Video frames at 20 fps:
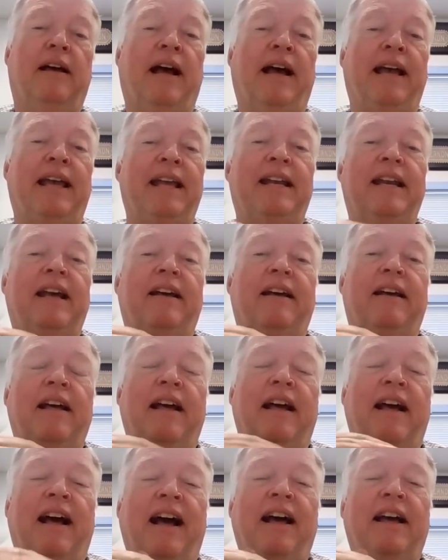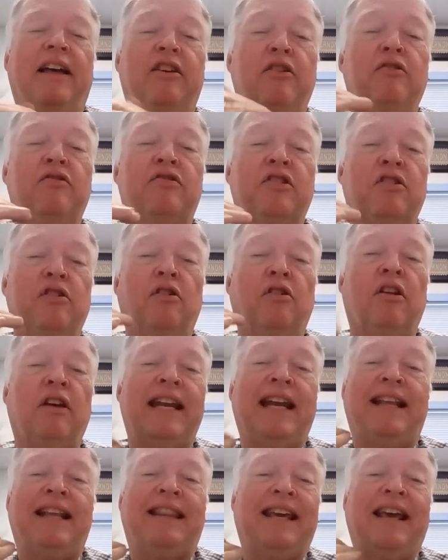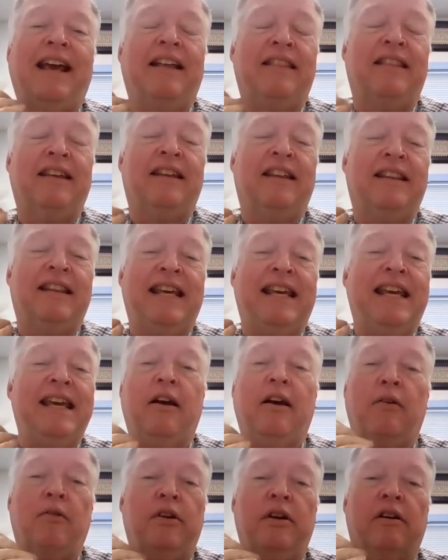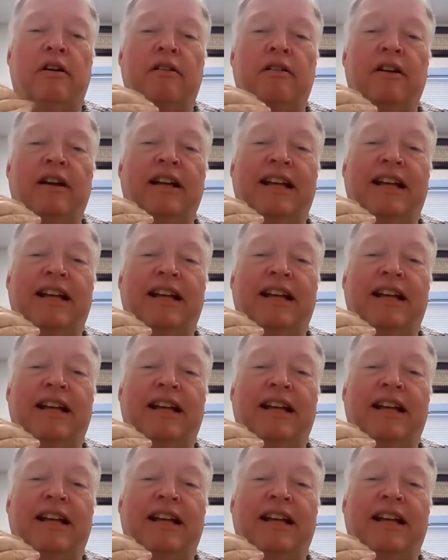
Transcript: I get in that uh, you, are looking at the, the, the, ego here.